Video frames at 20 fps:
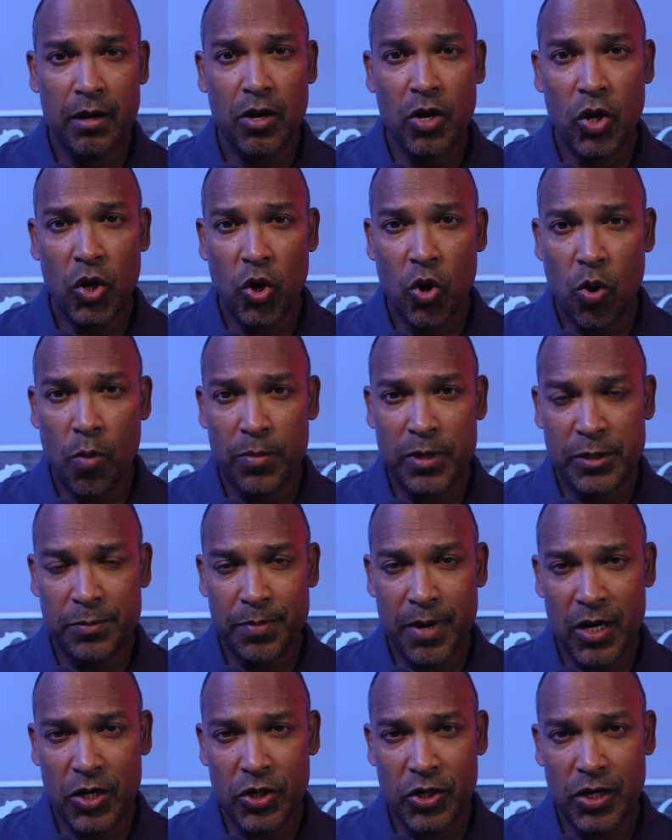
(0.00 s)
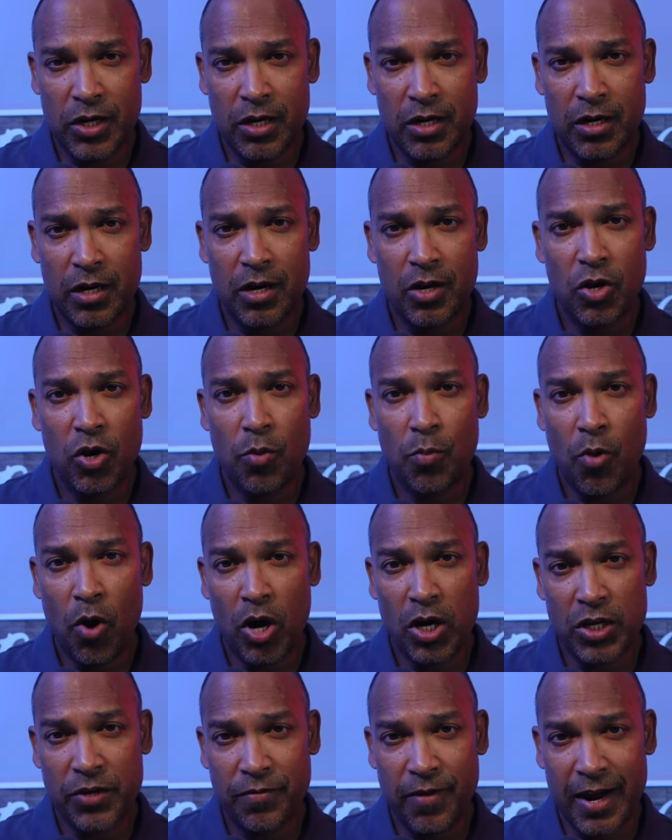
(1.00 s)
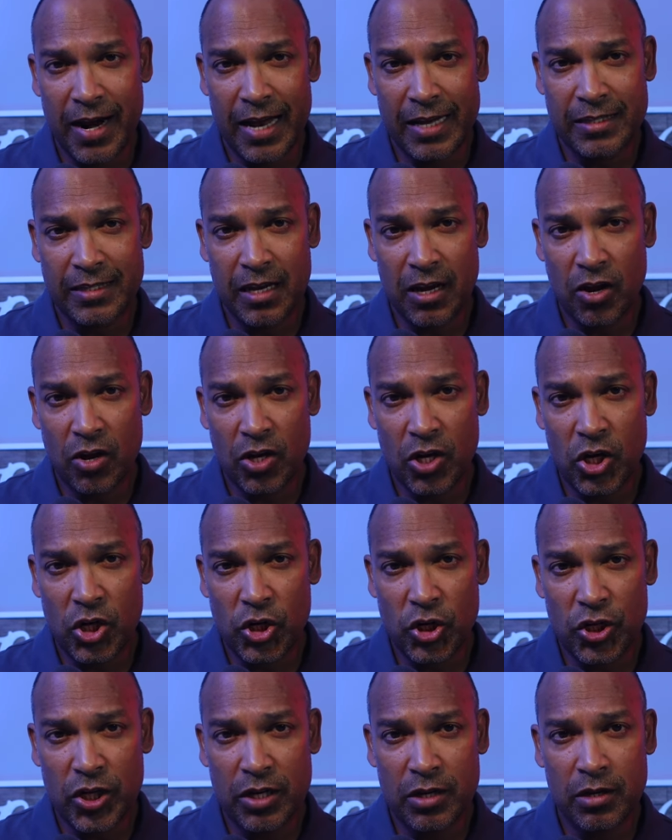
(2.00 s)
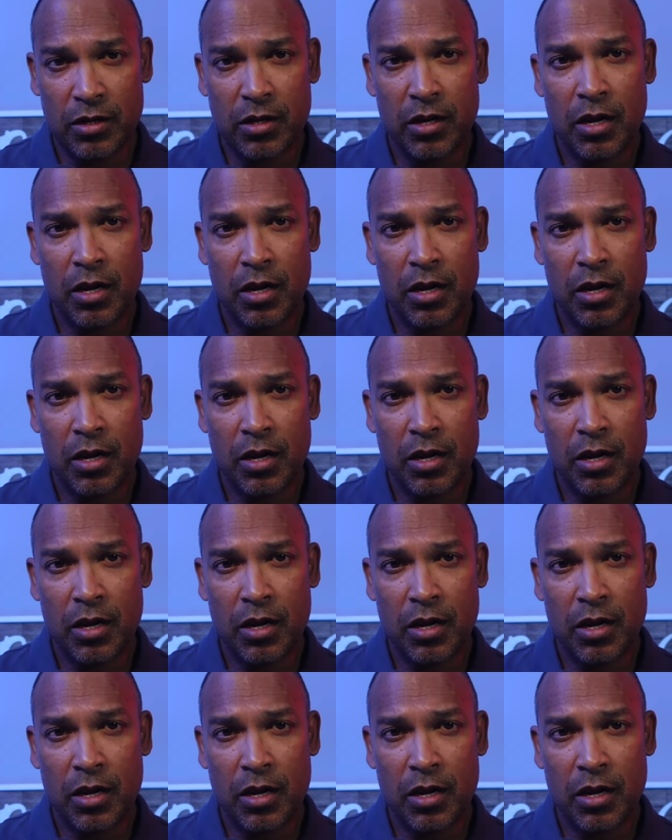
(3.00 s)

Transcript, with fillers: no home inspection, no mortgage financing condition,